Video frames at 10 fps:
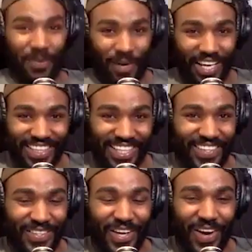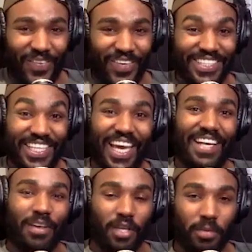right there you go once
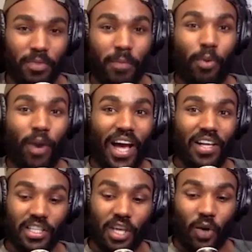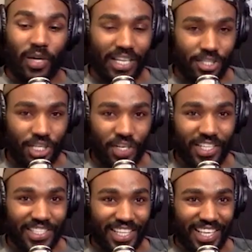again the brown yo
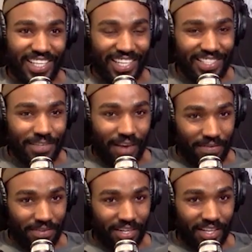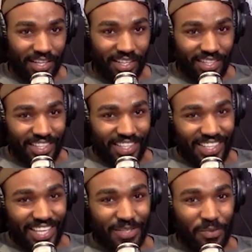nigerians are the indians of africa
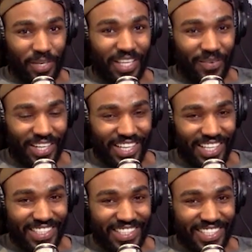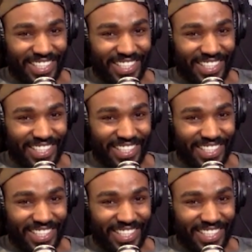that's yeah. really what it is.